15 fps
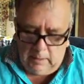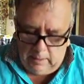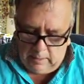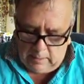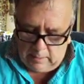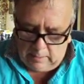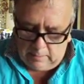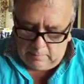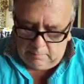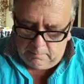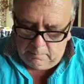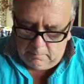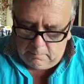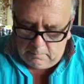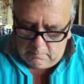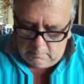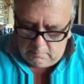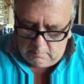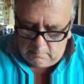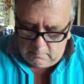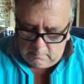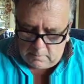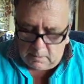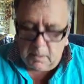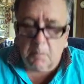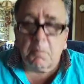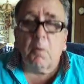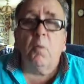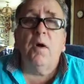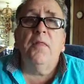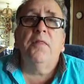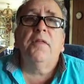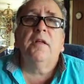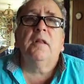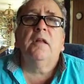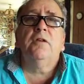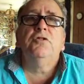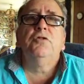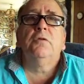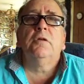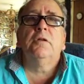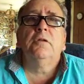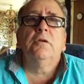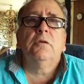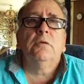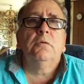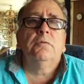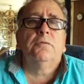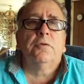Um, the number one thing that you can do